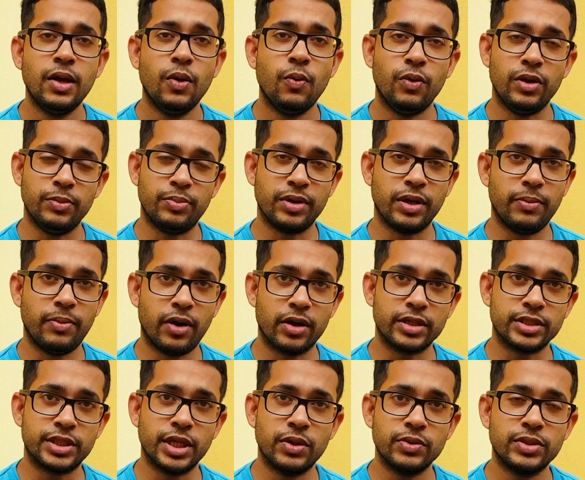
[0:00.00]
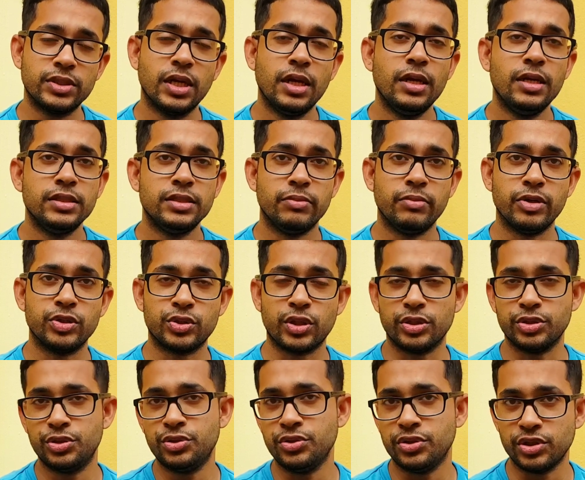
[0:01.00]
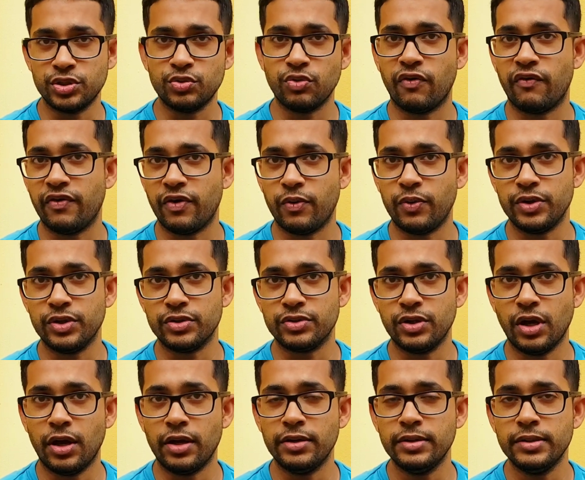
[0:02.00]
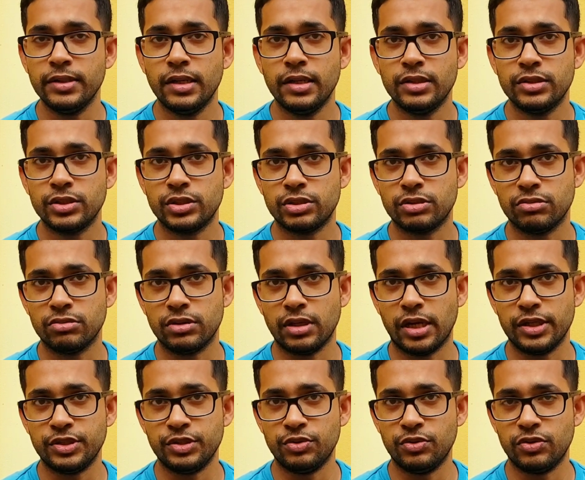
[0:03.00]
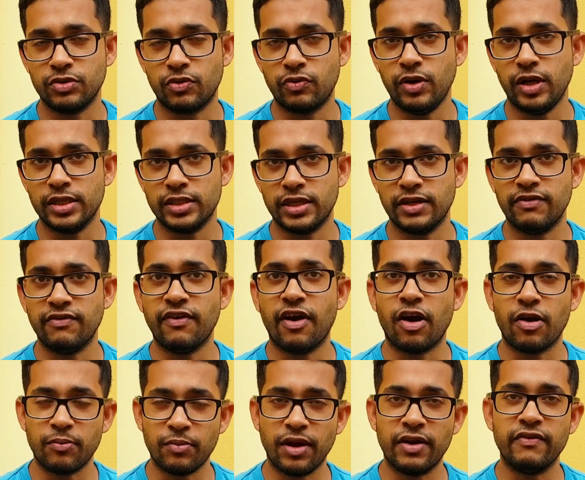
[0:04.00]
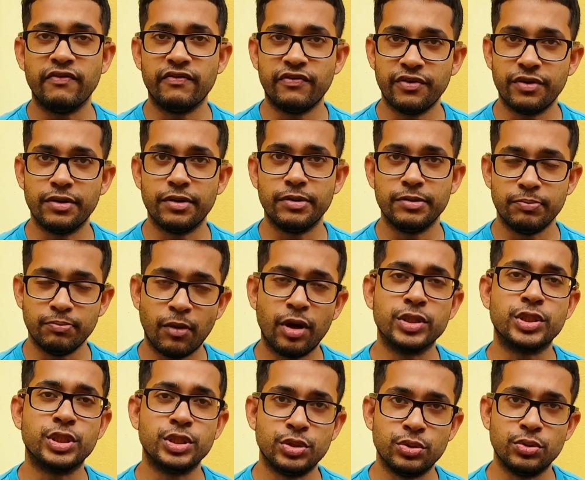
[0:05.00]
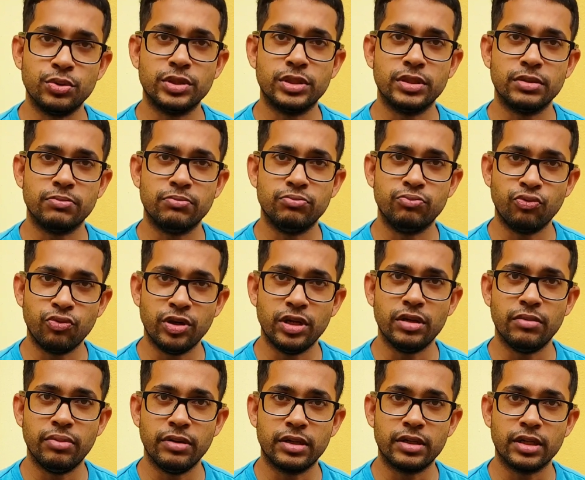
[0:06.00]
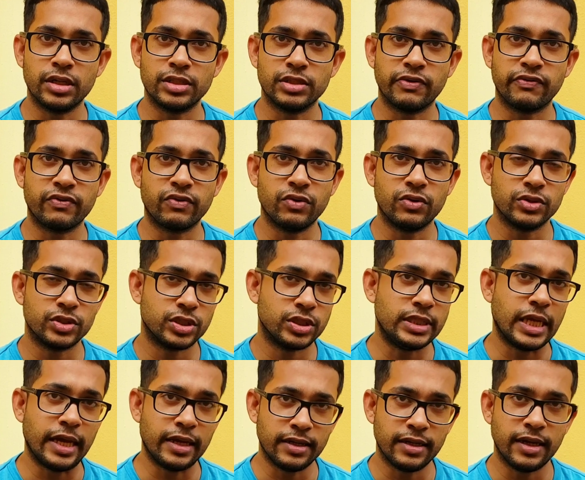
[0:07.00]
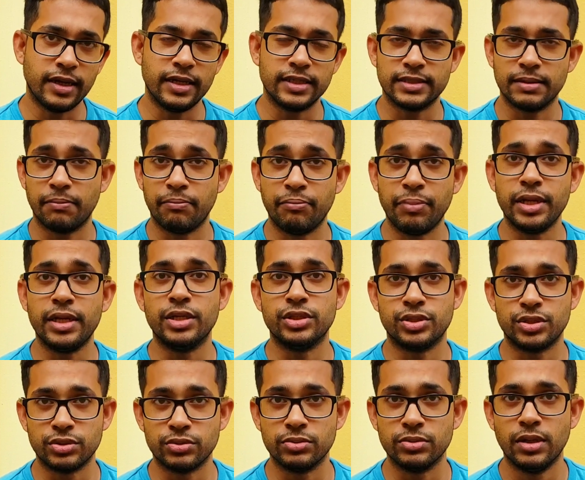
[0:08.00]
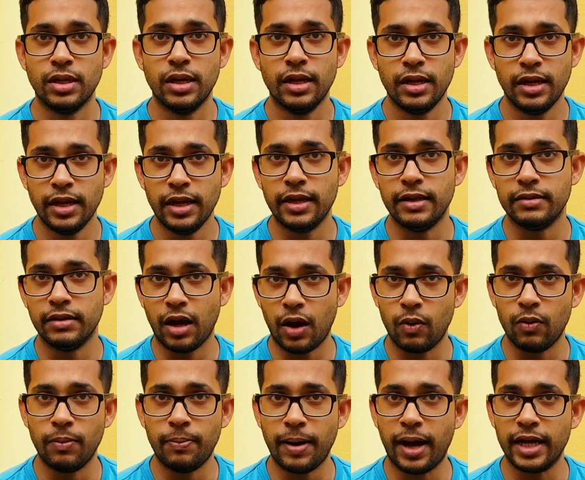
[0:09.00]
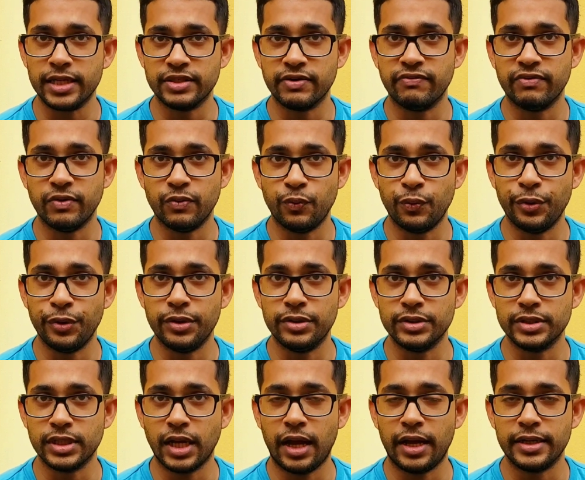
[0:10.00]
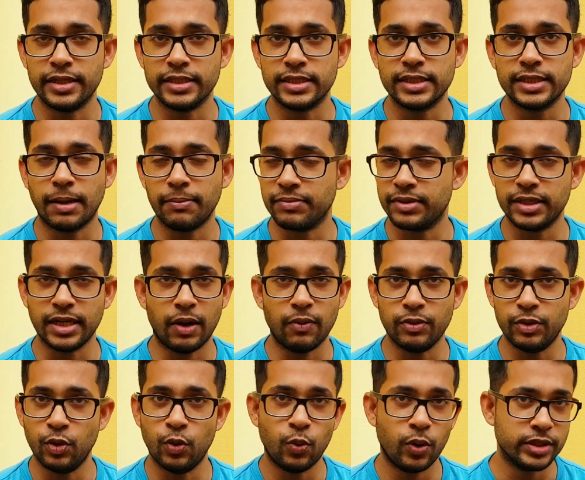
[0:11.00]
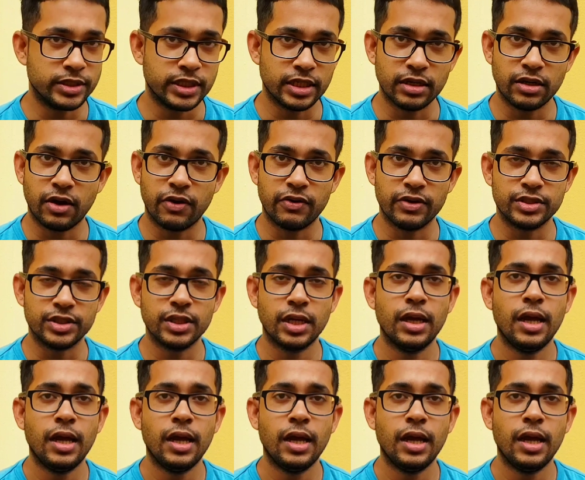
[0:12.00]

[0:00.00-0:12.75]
When you put a bucket out, to make sure and turn it over when you're done so that you don't create an environment for mosquito to breed because, of course, dengue is a big issue in our part of the world and it's something that we don't want to encourage